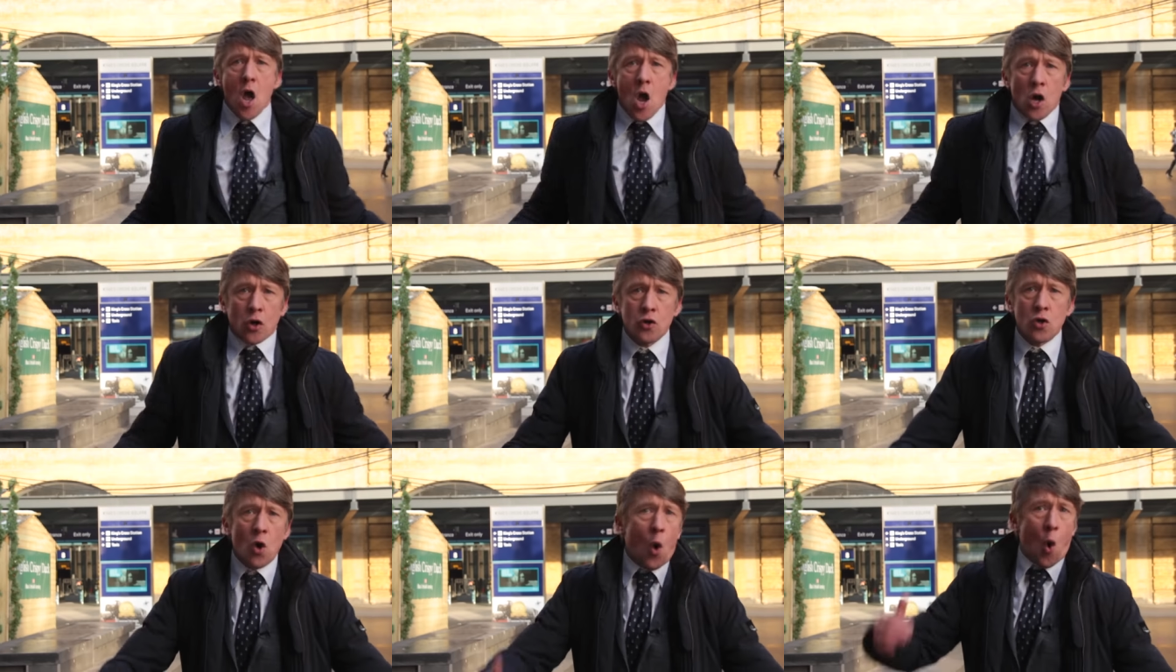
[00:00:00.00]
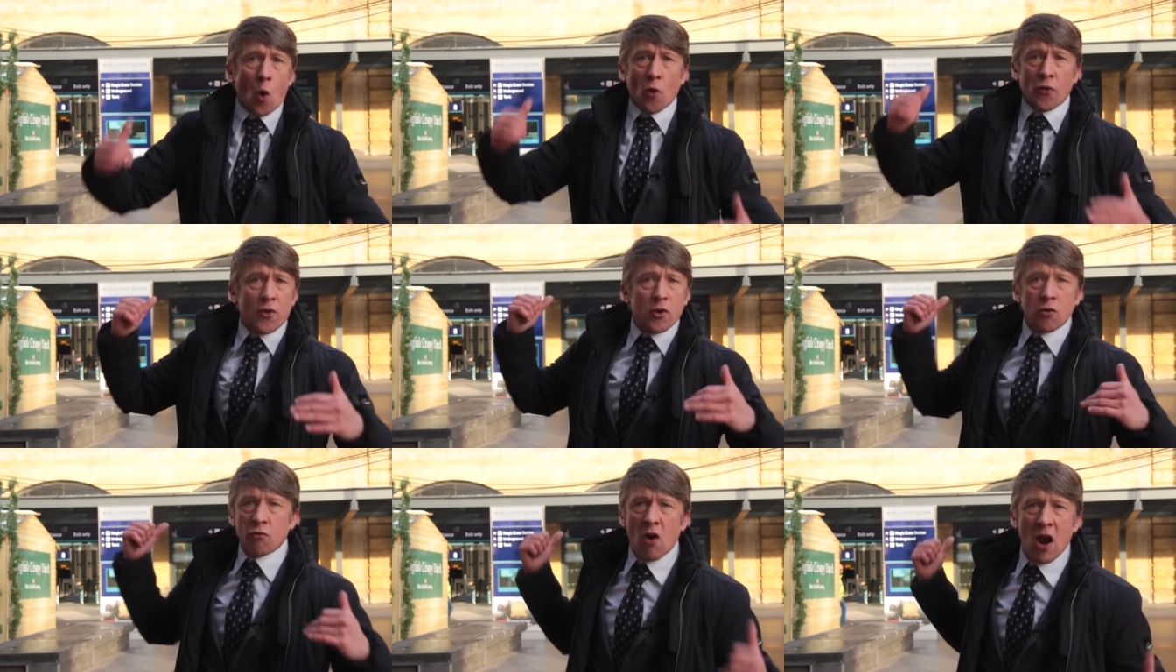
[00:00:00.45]

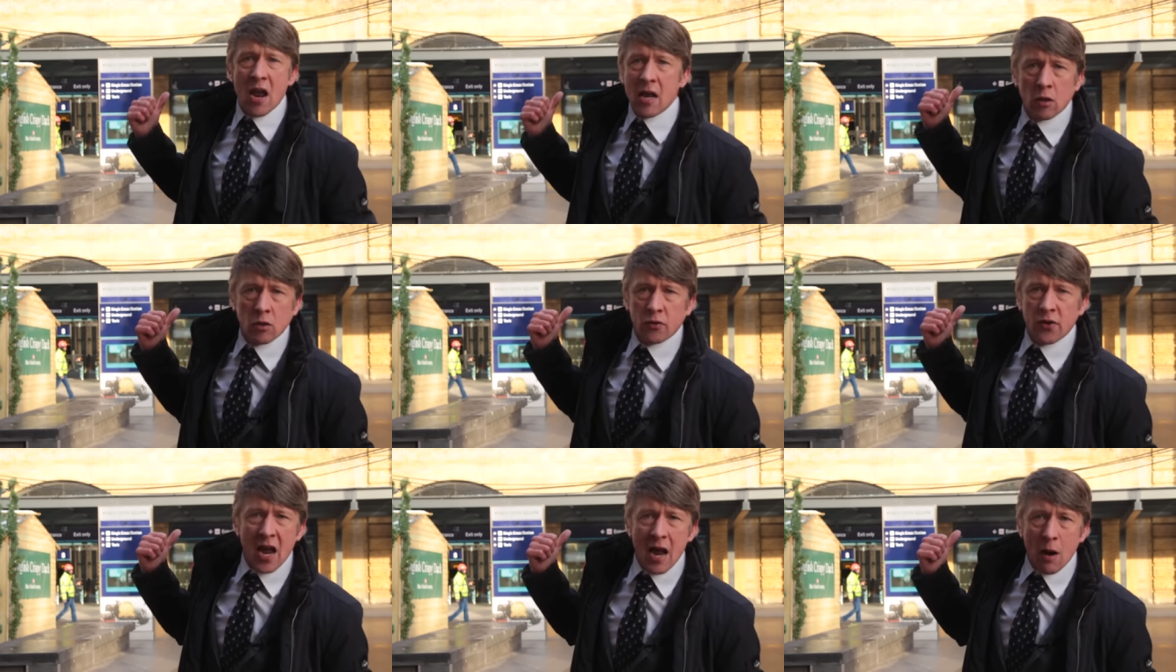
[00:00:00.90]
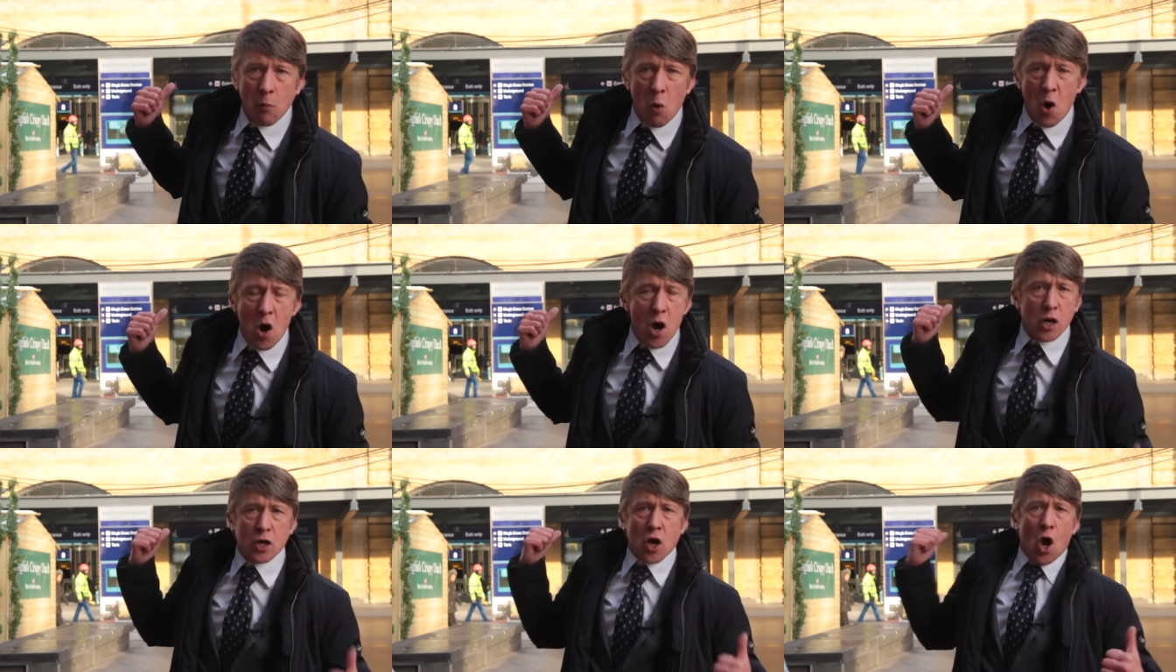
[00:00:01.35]
Northern Rail
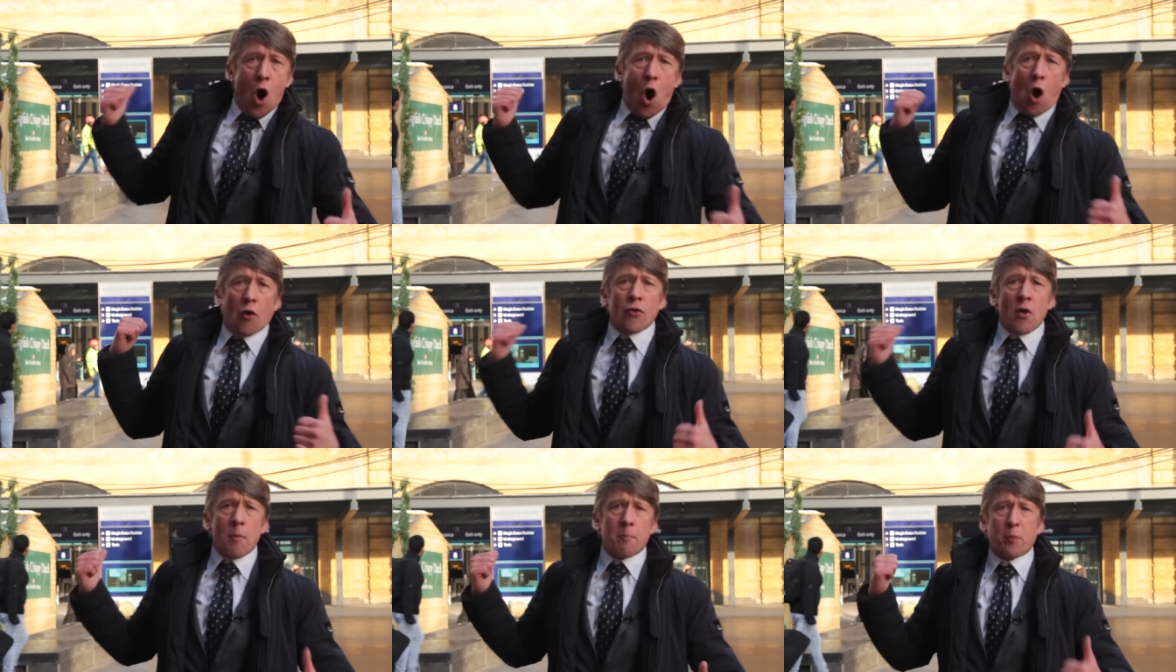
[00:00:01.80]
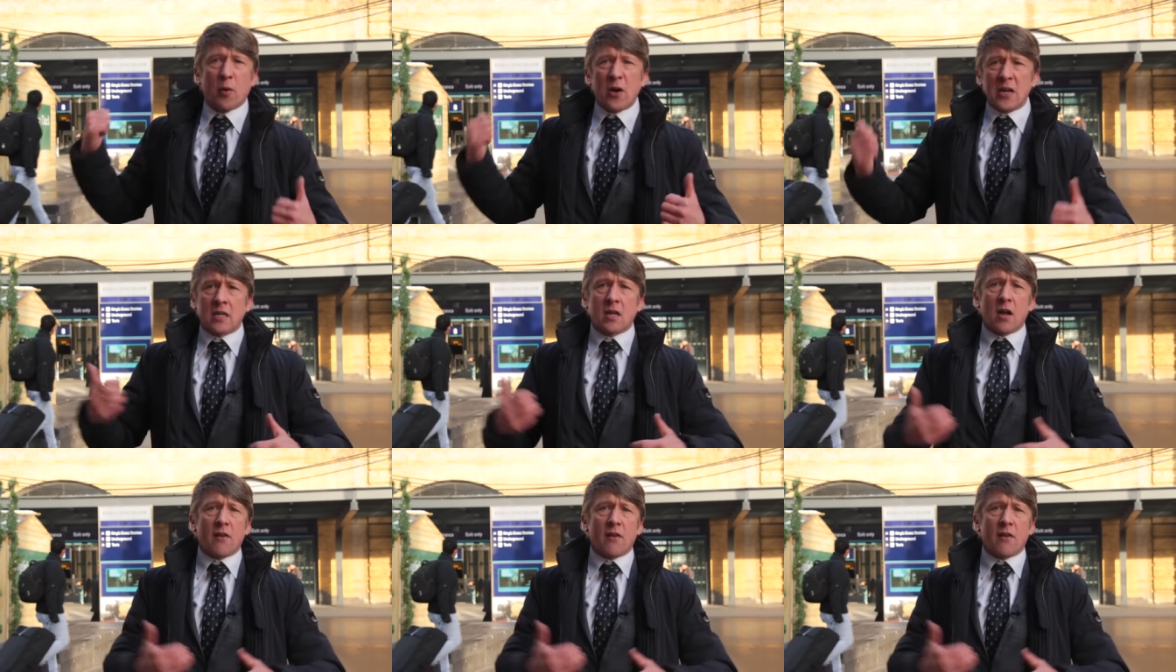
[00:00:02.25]
network on the brink